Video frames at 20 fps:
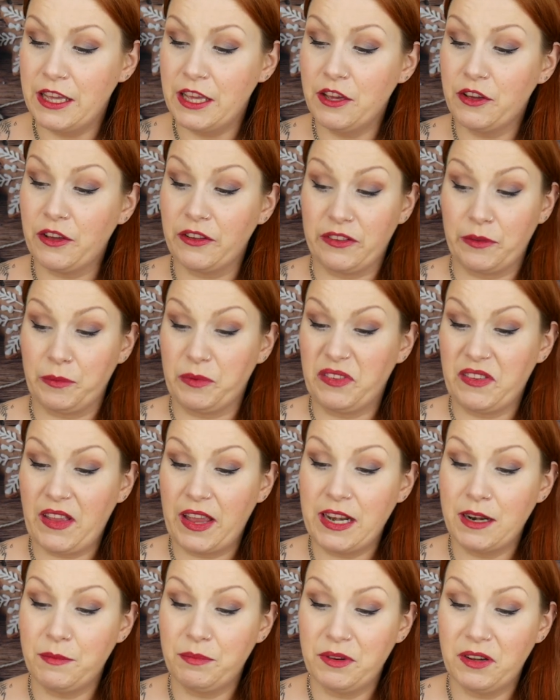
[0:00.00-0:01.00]

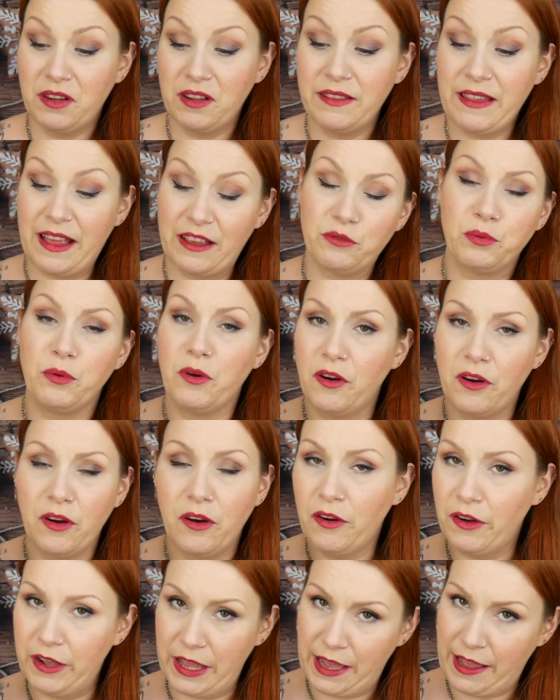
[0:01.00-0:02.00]
eco-sustainable, that's
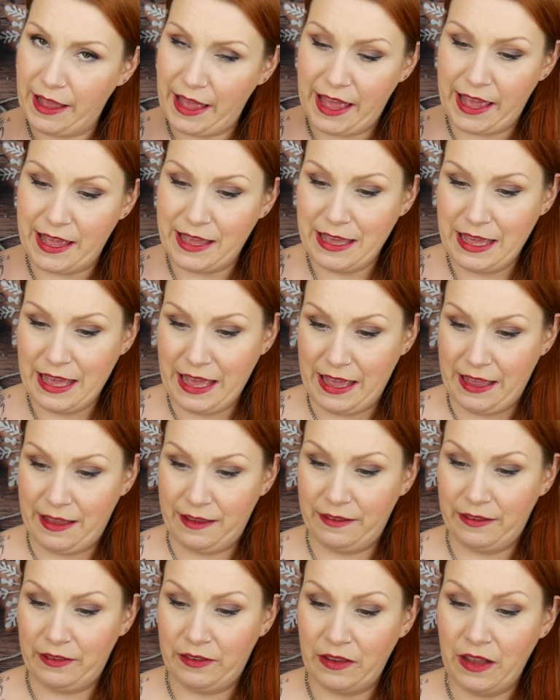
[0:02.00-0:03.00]
what Oya A
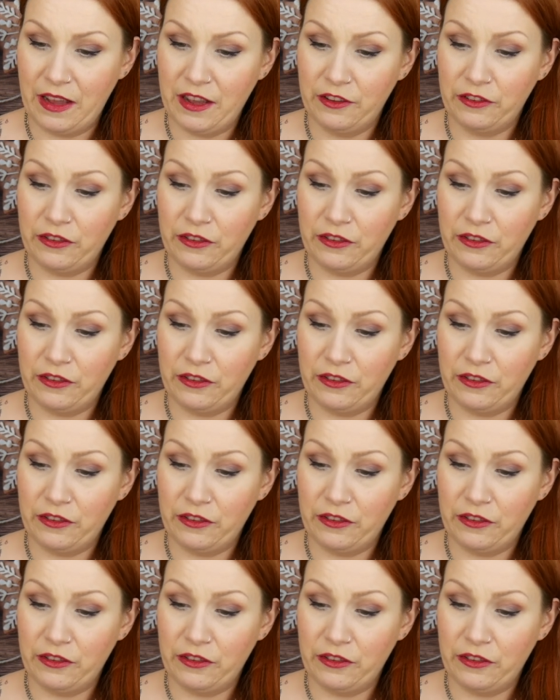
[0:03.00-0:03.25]
is.